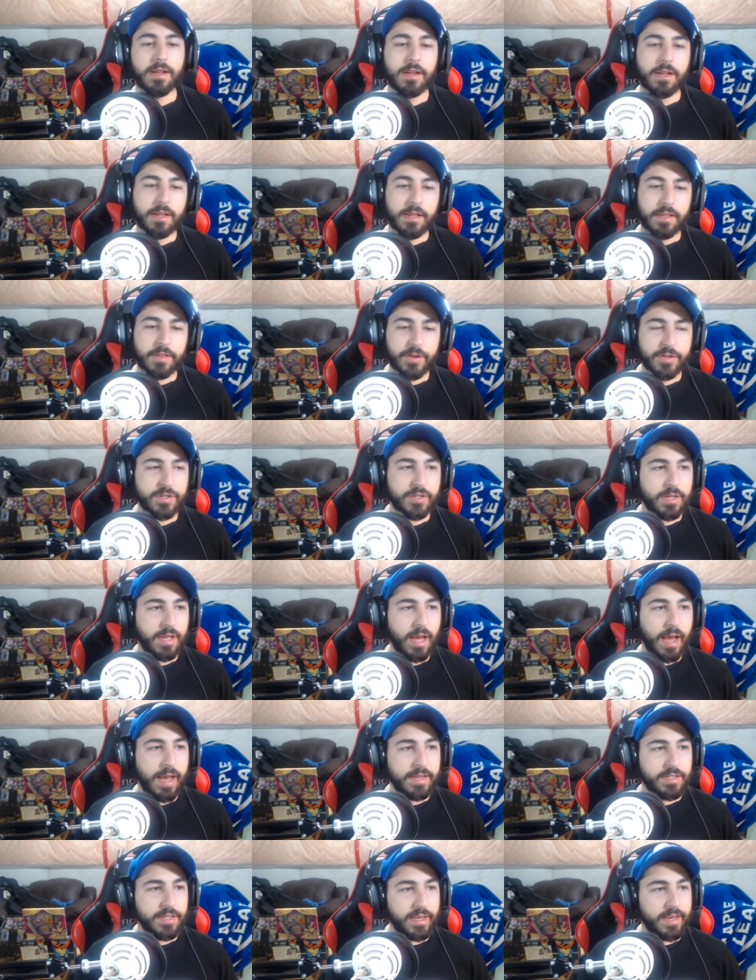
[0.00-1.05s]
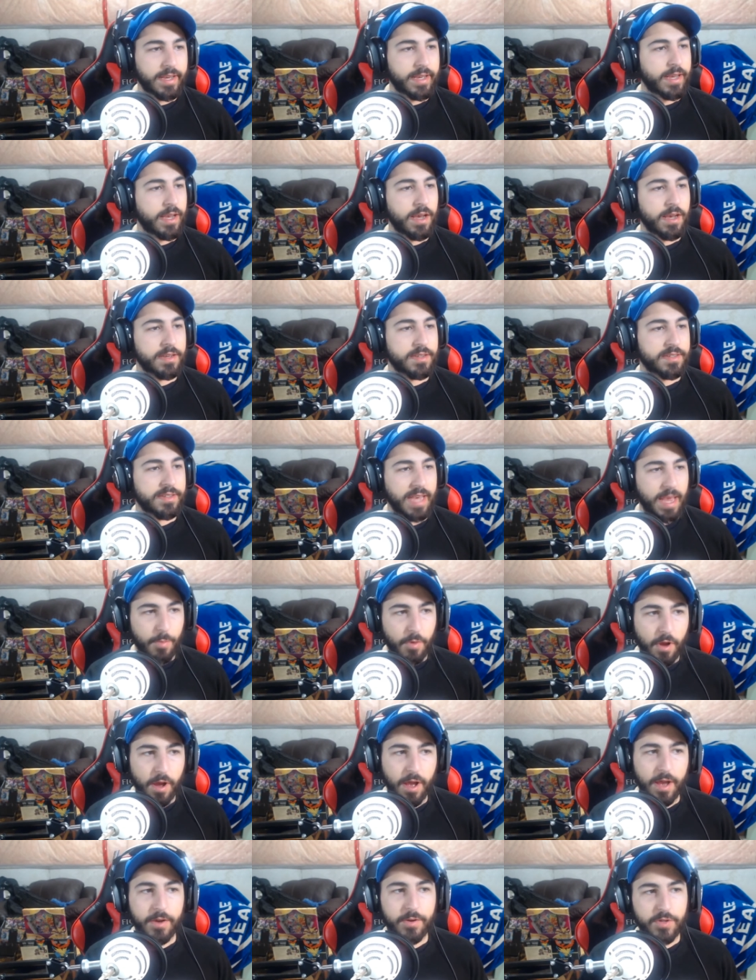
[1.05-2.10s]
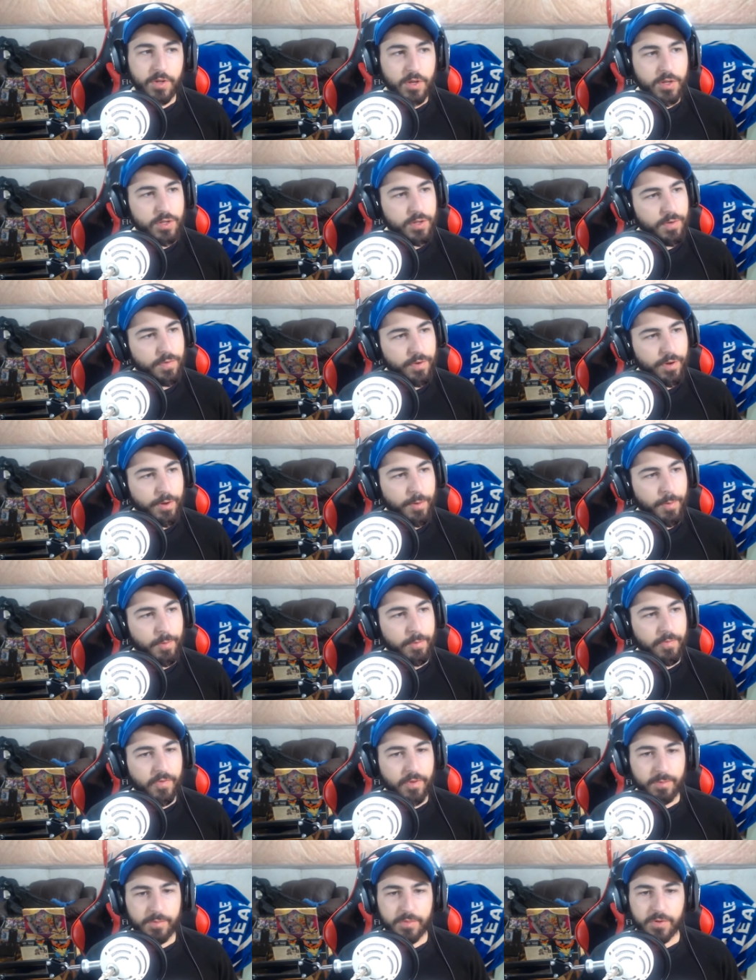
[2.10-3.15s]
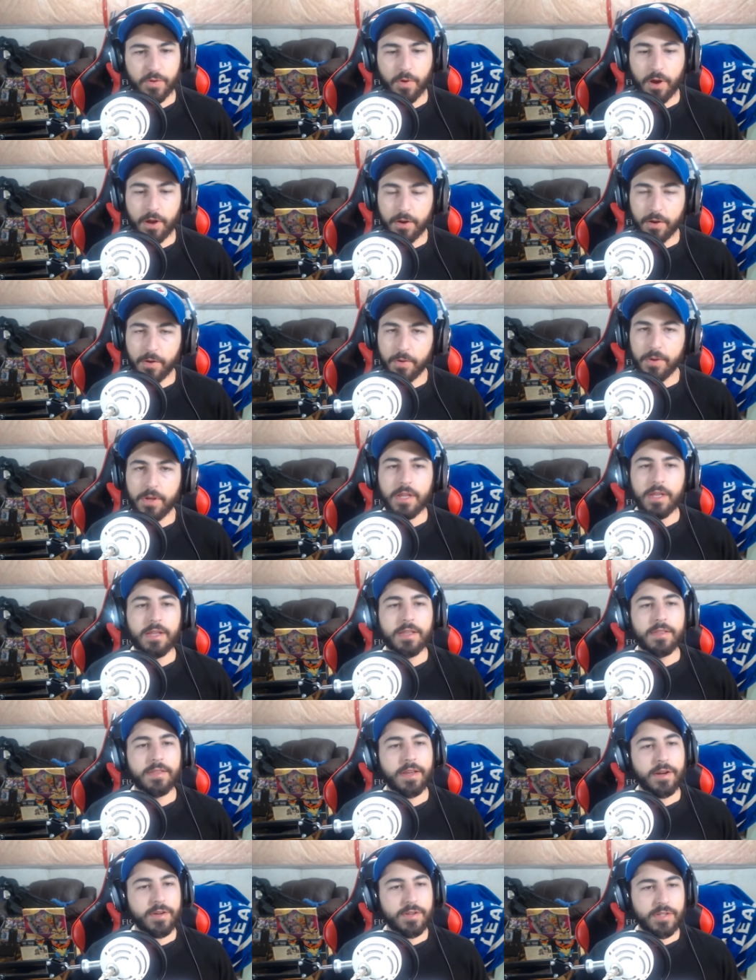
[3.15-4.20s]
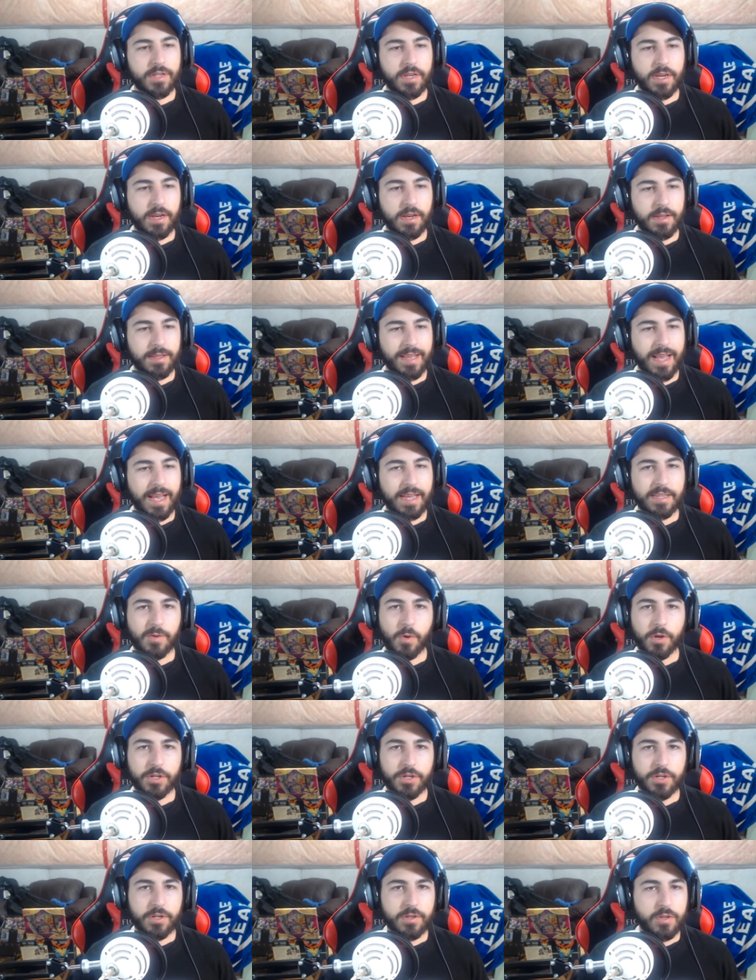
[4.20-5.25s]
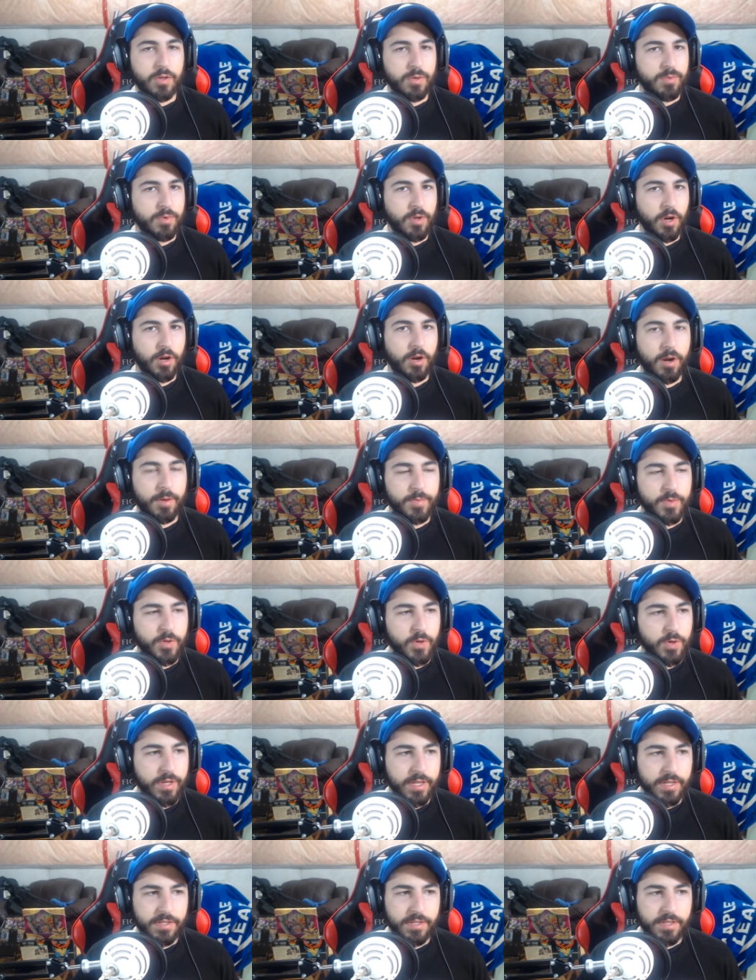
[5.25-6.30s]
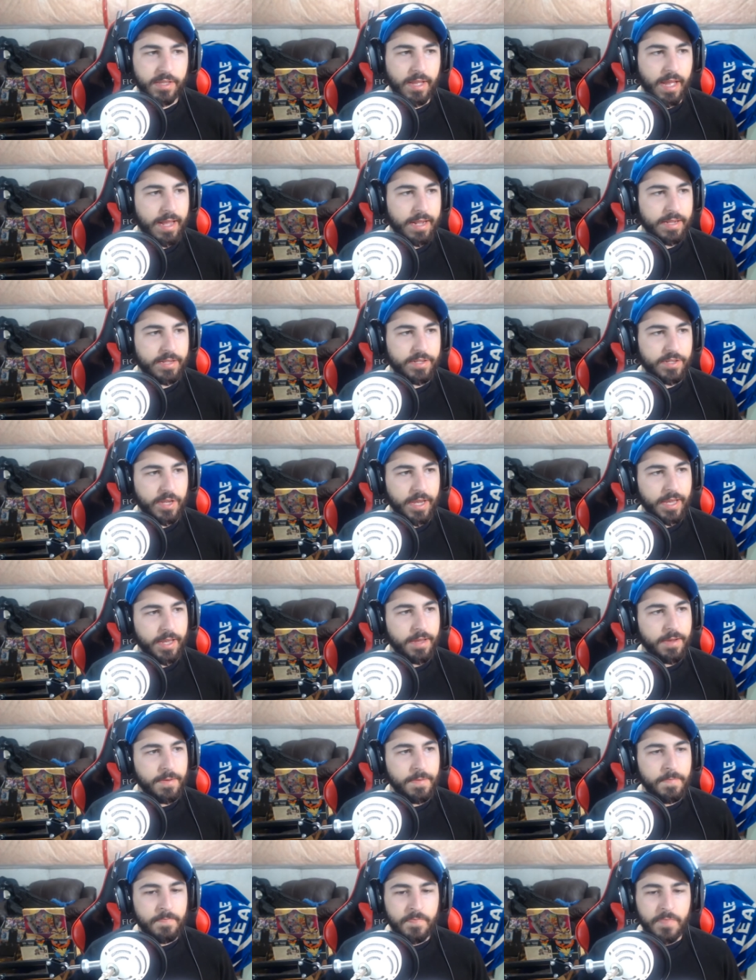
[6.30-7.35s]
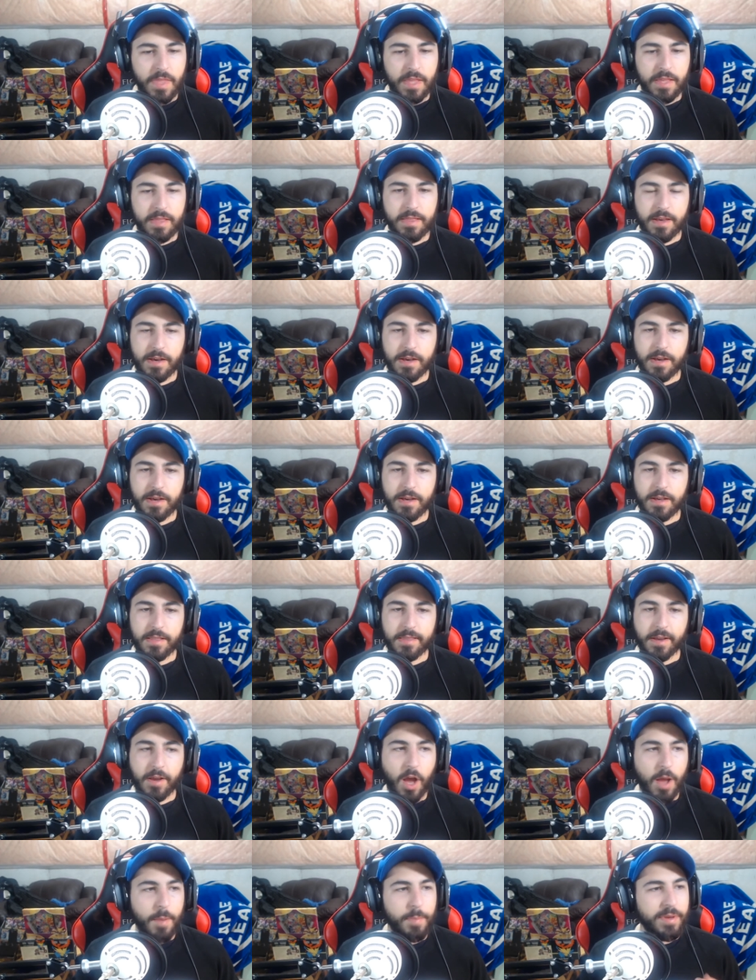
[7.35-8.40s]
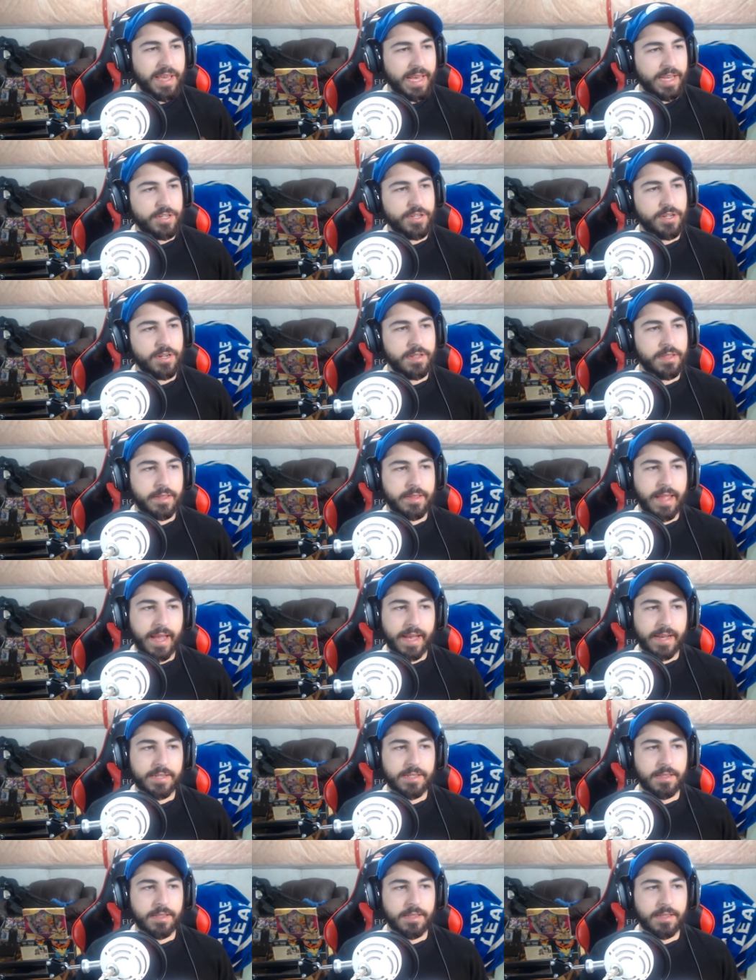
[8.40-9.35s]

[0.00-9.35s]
There's guys like Samurai, who's also from Toronto. There's guys I watch on YouTube, Dark Arm Duelist, and it's like the complication of the decks